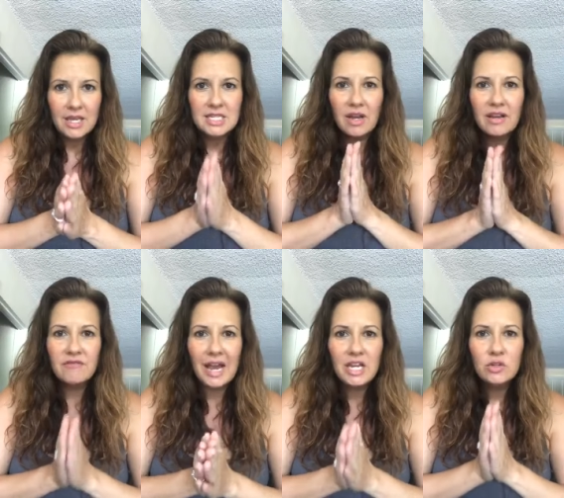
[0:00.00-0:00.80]
So I
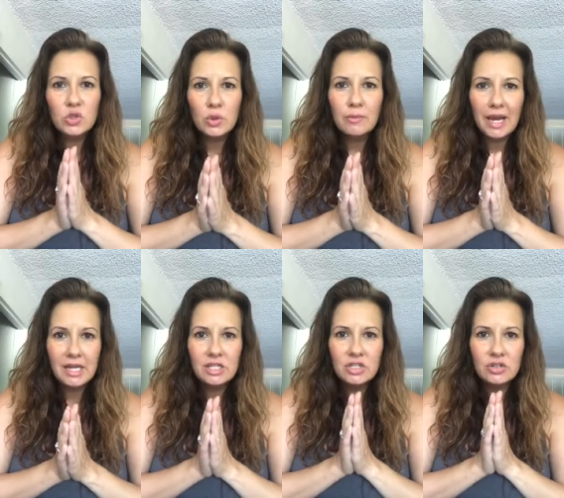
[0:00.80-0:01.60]
invite you to
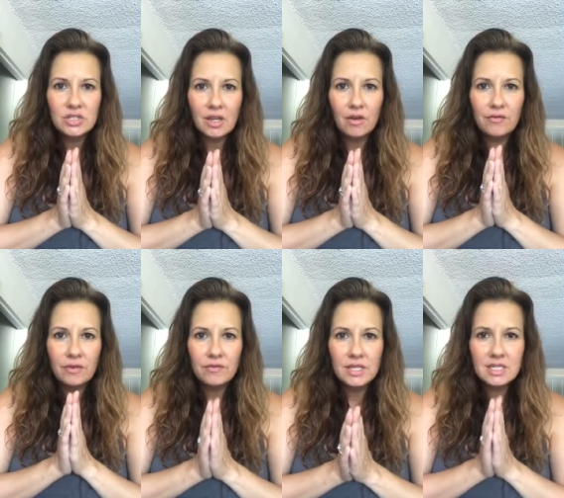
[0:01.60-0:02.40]
remind yourself
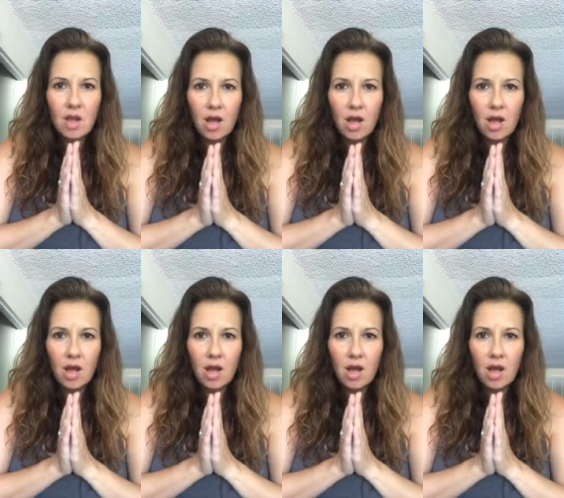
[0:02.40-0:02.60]
of this